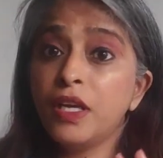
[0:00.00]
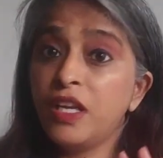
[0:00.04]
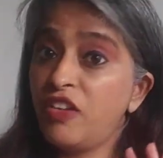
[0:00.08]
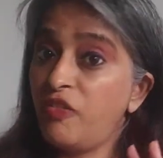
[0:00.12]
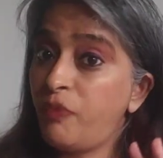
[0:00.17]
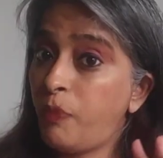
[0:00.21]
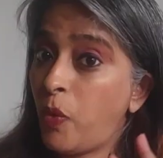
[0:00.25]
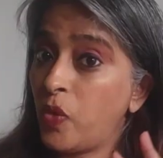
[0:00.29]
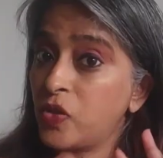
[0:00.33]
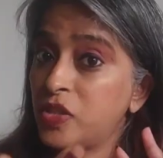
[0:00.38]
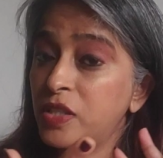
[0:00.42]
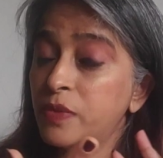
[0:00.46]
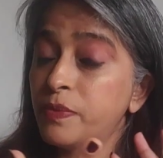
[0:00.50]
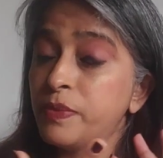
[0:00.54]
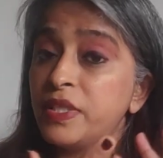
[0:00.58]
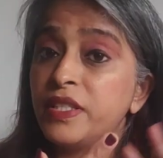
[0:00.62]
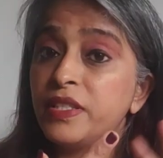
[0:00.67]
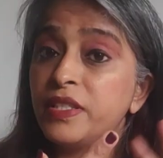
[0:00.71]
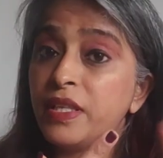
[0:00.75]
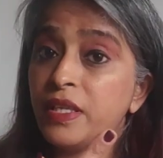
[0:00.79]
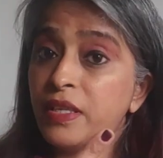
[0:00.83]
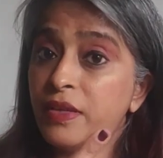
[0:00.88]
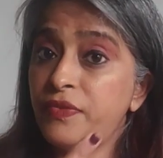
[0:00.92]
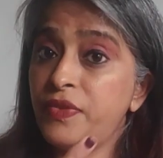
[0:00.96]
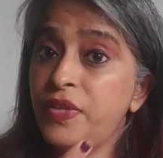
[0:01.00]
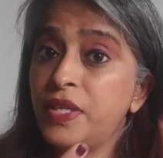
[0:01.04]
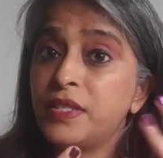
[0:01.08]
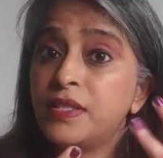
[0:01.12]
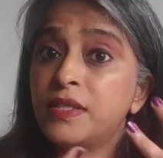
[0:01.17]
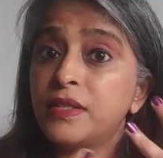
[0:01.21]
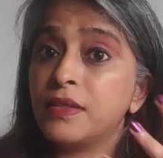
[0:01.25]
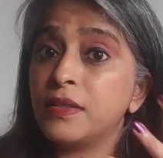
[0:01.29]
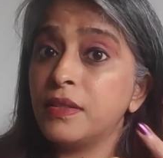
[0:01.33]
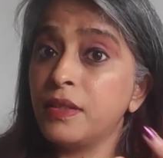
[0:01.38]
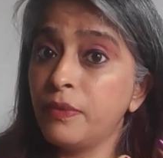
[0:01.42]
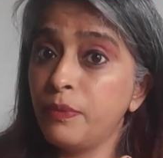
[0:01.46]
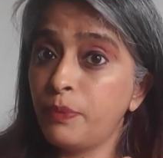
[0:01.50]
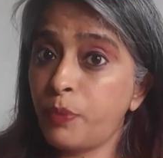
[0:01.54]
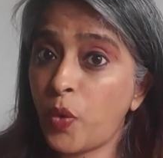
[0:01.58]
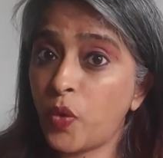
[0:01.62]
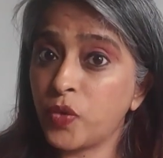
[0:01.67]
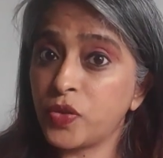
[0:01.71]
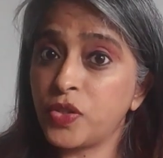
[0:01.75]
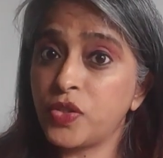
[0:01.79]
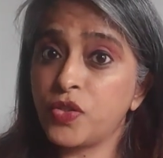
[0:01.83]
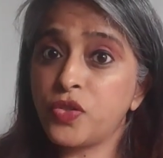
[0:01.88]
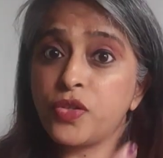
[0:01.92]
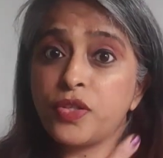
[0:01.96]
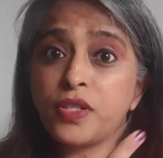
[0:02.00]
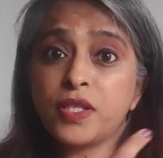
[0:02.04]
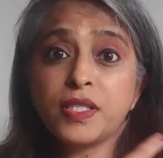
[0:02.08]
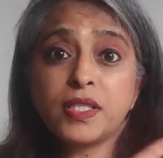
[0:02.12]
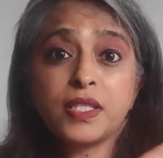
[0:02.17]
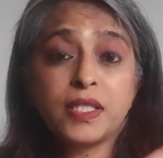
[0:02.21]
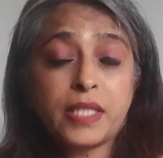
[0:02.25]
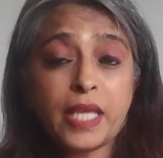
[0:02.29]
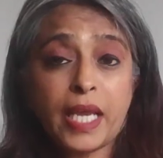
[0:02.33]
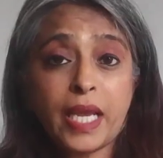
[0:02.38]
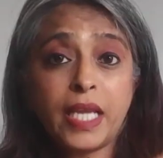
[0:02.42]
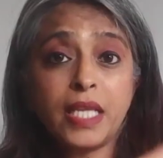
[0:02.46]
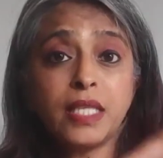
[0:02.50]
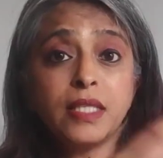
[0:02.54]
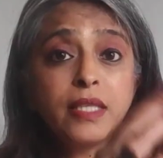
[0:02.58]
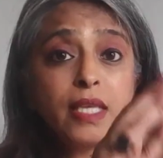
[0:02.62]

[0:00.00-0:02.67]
If possible, if there's an importance on the side,